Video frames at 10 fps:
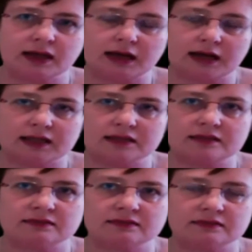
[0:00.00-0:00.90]

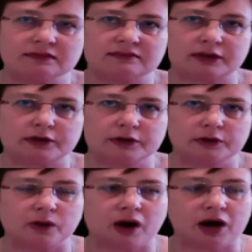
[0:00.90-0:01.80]
And
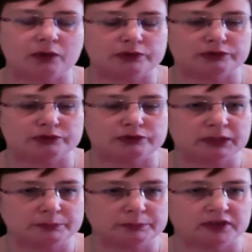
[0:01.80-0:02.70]
so I was
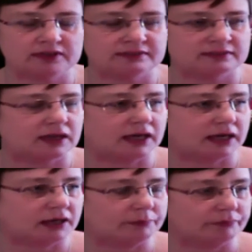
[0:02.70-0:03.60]
reading books
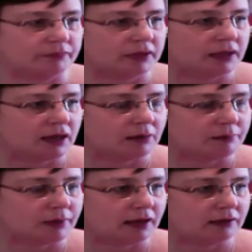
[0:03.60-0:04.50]

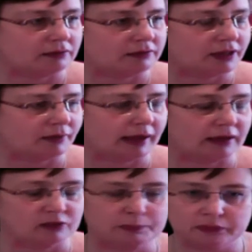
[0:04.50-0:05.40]
about, you know,
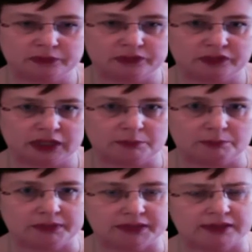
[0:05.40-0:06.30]
how to build a theme,
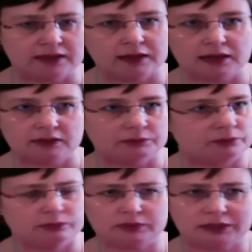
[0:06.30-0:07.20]
but it
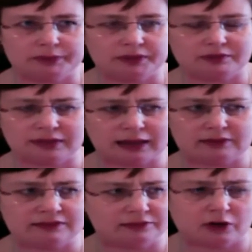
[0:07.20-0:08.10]
was sort of like, but how
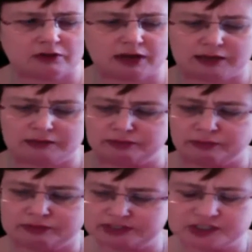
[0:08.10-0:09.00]
does this correlate with
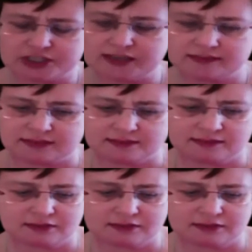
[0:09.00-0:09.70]
what's in Genesis?